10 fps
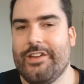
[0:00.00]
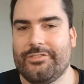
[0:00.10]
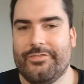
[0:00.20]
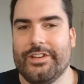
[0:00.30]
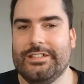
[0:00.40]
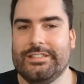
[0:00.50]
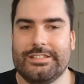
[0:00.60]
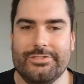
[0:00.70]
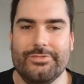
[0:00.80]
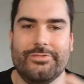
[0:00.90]
that you have to fill
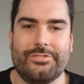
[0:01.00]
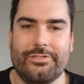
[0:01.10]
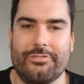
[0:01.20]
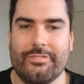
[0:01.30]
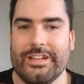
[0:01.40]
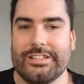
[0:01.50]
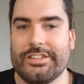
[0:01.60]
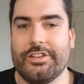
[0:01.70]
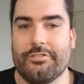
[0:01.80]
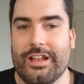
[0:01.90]
to sort of
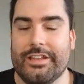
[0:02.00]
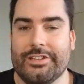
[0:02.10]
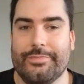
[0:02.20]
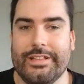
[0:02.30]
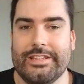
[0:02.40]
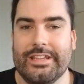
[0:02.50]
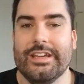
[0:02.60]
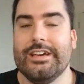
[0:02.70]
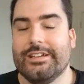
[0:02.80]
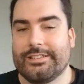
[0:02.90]
register your eligibility,
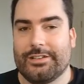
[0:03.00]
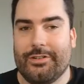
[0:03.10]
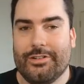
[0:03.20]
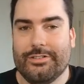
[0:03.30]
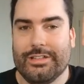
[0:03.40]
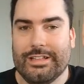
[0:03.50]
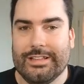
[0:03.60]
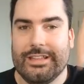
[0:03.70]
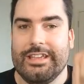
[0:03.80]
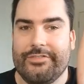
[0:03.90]
so
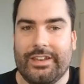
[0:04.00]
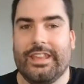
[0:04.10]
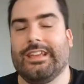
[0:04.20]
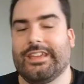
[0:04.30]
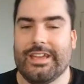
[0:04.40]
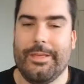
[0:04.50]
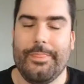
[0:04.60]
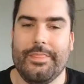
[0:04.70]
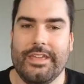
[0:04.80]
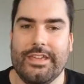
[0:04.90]
I'll leave a link
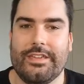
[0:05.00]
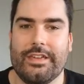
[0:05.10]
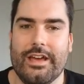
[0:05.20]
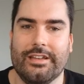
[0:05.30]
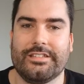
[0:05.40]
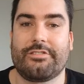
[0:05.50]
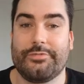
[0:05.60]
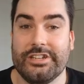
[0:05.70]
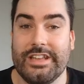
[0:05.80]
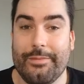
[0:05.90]
in the
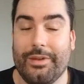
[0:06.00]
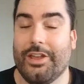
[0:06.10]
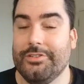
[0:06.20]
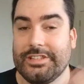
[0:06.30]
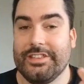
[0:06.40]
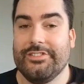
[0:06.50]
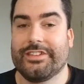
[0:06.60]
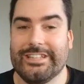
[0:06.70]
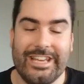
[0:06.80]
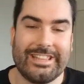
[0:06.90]
description down below so that you
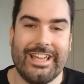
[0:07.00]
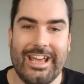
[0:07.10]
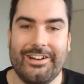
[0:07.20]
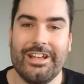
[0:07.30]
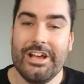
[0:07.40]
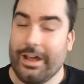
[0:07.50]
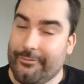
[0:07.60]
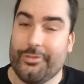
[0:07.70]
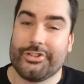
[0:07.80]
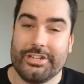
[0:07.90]
can check that out.
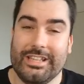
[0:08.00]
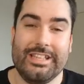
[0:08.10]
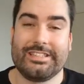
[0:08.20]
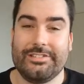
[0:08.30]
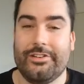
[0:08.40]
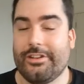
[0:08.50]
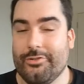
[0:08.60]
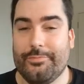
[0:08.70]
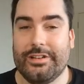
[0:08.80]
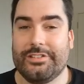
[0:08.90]
Unfortunately, it's not
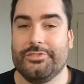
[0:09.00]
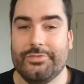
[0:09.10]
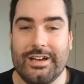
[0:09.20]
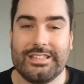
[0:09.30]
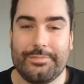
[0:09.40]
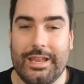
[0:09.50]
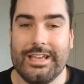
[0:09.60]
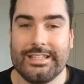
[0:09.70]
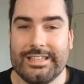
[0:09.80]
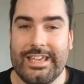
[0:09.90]
open to us
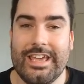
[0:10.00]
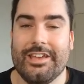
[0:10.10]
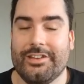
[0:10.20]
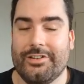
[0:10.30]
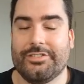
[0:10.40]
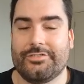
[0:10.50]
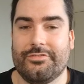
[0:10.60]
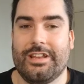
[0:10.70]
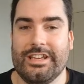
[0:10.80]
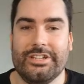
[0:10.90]
players here in
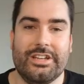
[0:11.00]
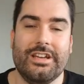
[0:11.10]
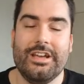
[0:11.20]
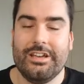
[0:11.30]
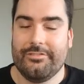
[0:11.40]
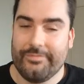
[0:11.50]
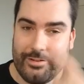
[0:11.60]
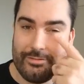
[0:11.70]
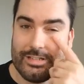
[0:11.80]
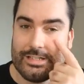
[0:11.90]
Australasia.
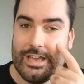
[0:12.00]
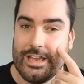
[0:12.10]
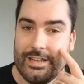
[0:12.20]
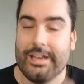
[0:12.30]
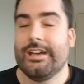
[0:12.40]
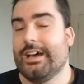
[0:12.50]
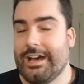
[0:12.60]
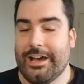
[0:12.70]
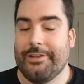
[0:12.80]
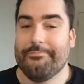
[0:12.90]
Very sad.
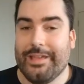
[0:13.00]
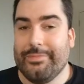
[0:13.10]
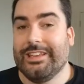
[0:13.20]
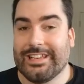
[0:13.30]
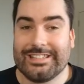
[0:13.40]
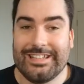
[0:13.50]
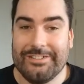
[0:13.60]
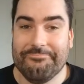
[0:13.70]
Maybe next